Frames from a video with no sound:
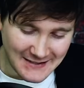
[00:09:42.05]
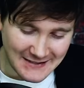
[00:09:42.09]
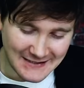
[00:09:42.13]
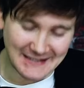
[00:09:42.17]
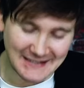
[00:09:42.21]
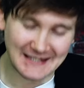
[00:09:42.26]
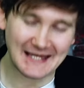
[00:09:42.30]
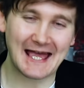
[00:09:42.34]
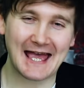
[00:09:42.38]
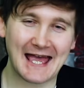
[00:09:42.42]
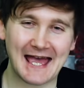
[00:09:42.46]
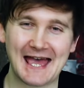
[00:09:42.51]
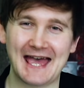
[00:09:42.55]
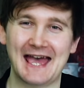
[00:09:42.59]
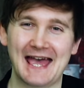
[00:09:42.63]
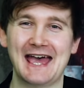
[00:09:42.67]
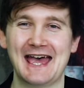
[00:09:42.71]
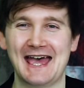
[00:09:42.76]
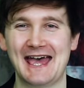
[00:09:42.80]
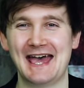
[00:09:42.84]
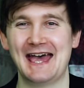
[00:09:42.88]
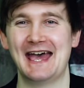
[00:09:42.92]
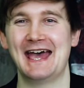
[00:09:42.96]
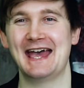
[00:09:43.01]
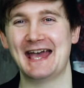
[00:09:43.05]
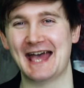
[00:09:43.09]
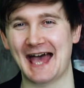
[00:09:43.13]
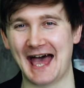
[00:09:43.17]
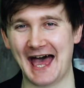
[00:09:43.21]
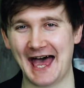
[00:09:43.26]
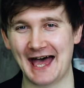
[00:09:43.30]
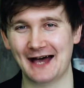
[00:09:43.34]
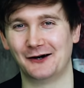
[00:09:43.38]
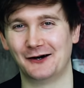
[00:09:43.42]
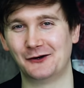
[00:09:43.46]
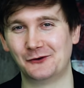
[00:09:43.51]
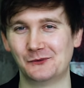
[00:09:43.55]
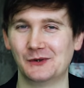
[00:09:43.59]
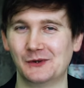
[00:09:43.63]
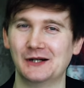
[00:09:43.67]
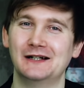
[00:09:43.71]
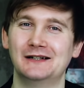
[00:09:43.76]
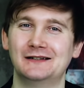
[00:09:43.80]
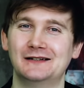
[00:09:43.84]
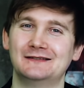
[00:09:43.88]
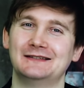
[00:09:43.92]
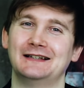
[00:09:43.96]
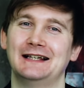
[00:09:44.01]
Yeah, hell
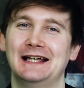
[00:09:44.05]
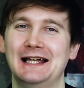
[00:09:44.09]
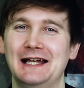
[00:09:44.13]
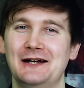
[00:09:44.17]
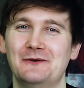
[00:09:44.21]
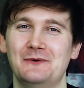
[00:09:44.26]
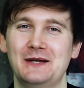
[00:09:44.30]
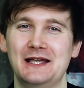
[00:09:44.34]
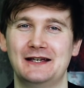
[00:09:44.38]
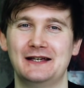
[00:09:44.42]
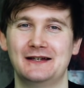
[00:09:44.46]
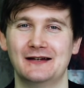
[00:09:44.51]
world, here we